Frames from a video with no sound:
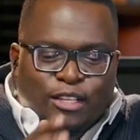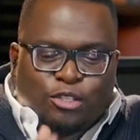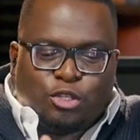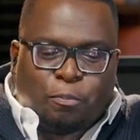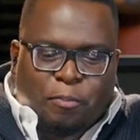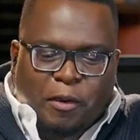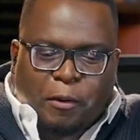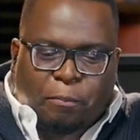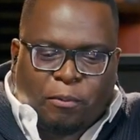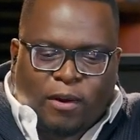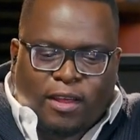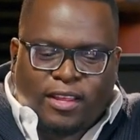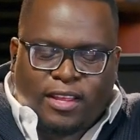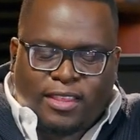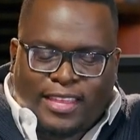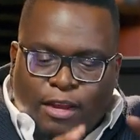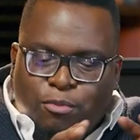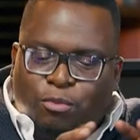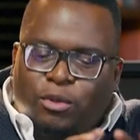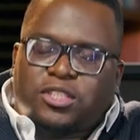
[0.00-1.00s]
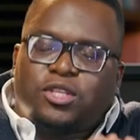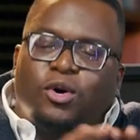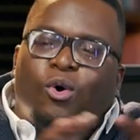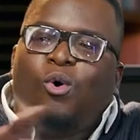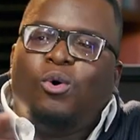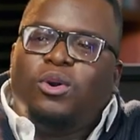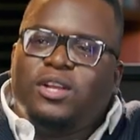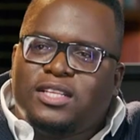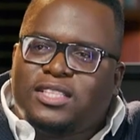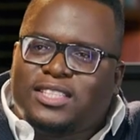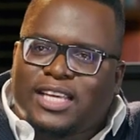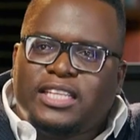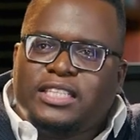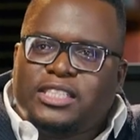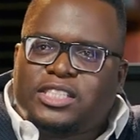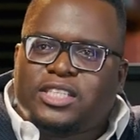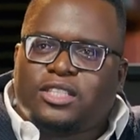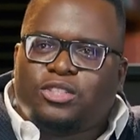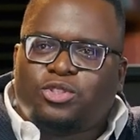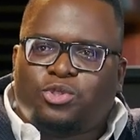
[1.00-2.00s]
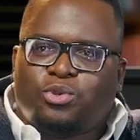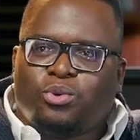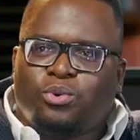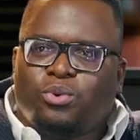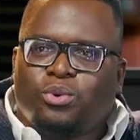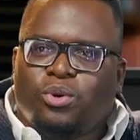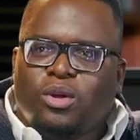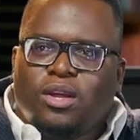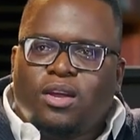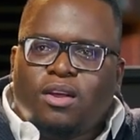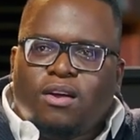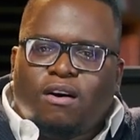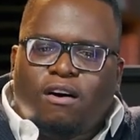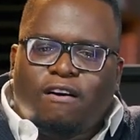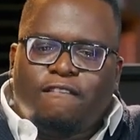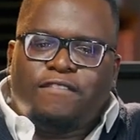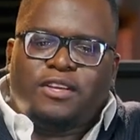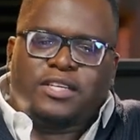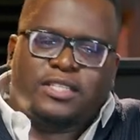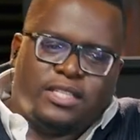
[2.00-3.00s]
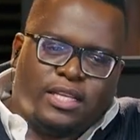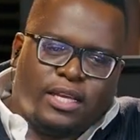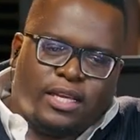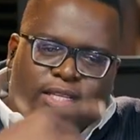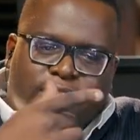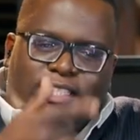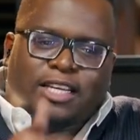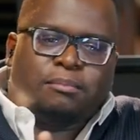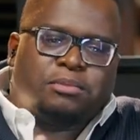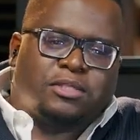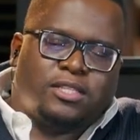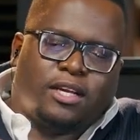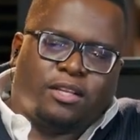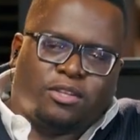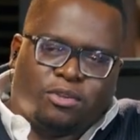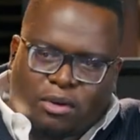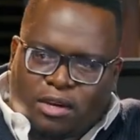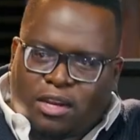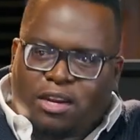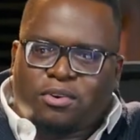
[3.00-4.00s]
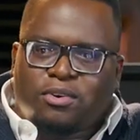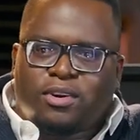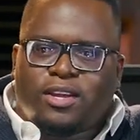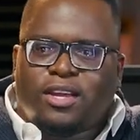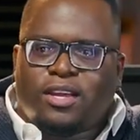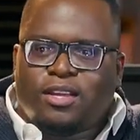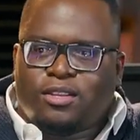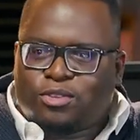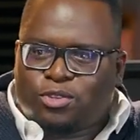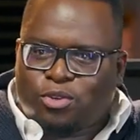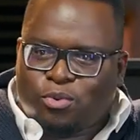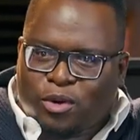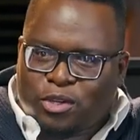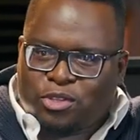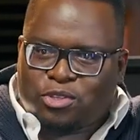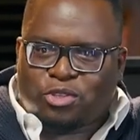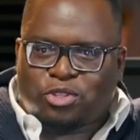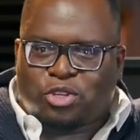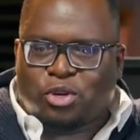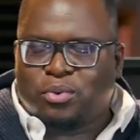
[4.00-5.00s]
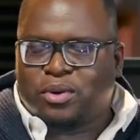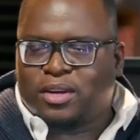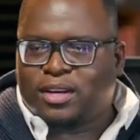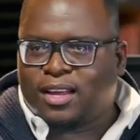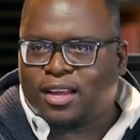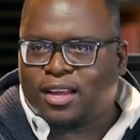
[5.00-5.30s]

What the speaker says: into Big Brother, that was the whole intention to obviously jumpstart your career into what you're doing